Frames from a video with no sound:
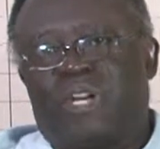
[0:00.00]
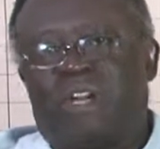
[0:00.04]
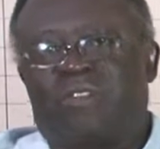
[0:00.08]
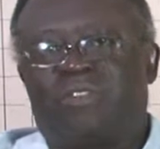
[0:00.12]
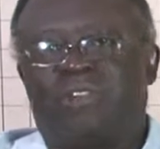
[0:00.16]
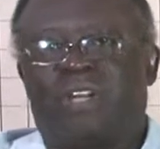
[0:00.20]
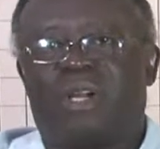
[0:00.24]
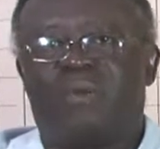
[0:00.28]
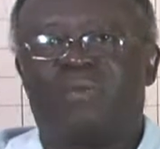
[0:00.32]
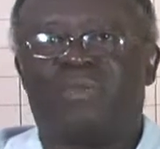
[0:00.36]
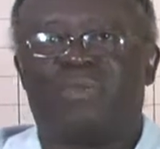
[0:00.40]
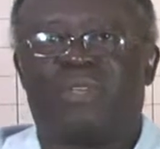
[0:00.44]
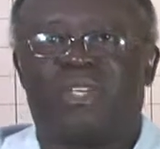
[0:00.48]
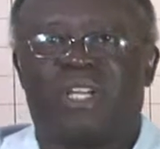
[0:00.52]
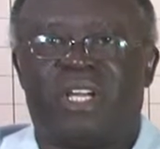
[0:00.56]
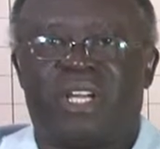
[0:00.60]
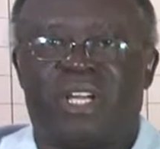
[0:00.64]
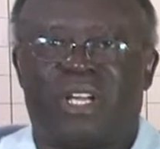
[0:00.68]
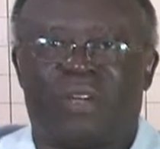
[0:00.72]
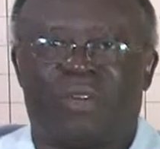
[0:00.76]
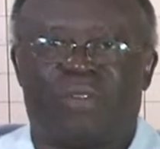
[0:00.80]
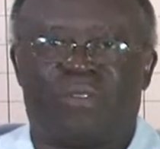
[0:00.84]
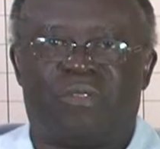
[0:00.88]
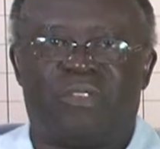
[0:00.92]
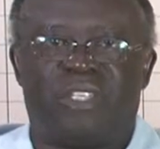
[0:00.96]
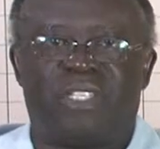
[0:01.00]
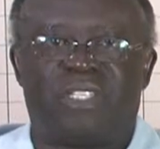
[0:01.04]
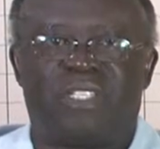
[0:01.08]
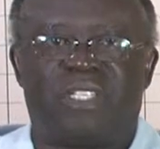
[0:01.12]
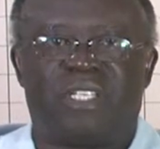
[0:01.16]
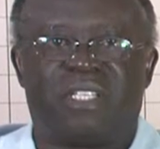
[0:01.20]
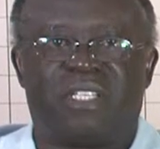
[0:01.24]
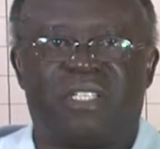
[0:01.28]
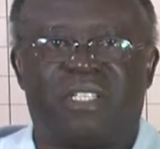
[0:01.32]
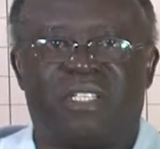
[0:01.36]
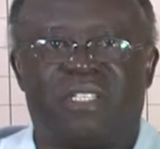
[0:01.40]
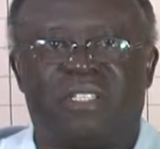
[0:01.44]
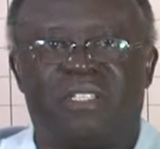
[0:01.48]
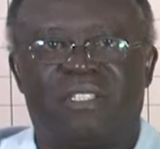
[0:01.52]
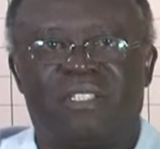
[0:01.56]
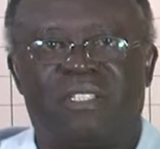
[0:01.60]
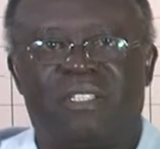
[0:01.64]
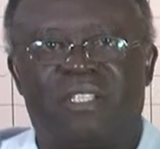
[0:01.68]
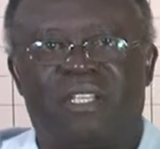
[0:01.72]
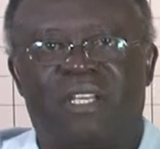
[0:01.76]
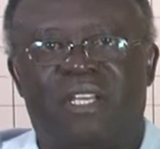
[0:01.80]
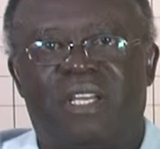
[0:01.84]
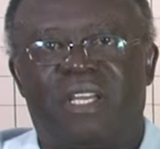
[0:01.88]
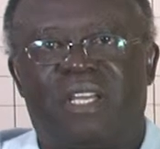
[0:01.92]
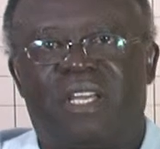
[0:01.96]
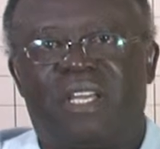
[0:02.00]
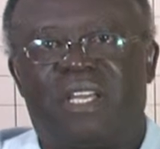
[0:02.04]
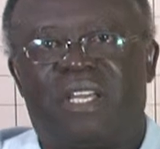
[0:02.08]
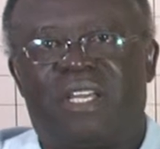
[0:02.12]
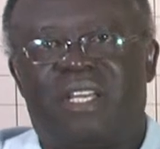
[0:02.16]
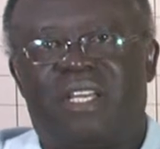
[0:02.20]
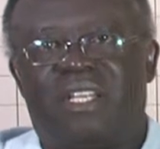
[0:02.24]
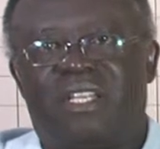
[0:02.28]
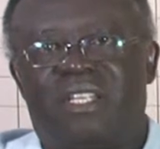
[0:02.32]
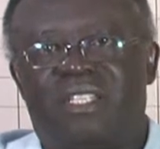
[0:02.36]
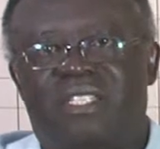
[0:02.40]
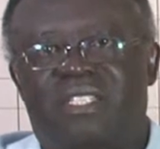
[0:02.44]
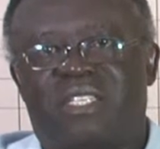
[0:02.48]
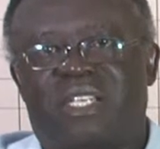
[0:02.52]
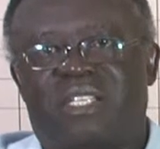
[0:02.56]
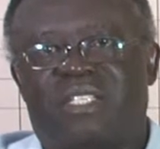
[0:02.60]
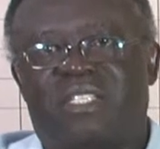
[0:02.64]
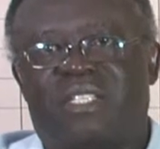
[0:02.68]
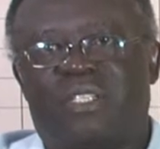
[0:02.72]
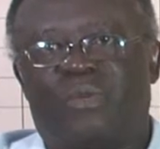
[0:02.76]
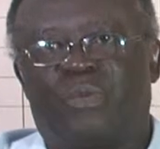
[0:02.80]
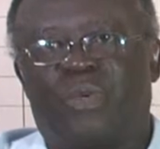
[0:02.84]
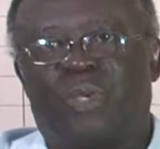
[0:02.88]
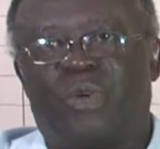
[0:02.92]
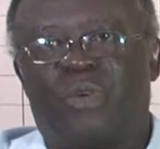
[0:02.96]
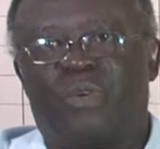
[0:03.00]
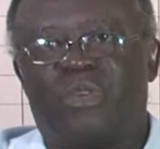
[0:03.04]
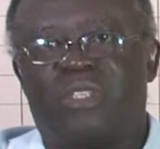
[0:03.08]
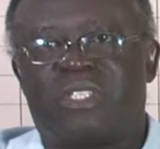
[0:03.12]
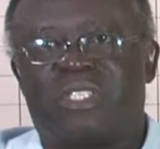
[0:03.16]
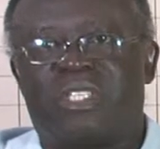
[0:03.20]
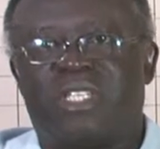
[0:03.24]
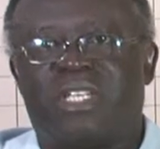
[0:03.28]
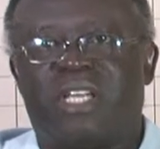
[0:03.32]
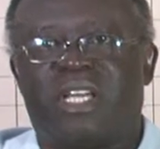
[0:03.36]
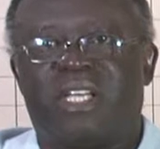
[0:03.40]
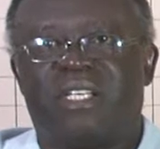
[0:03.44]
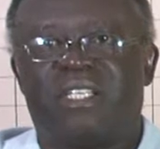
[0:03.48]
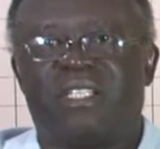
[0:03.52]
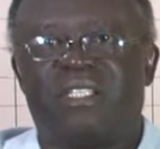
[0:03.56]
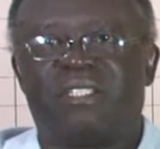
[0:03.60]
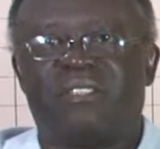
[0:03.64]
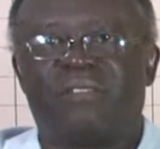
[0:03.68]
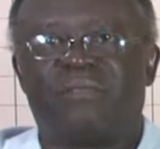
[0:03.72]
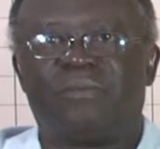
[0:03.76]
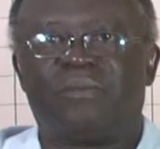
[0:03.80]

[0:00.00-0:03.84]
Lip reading: we have come to the end of this session. In this session, we considered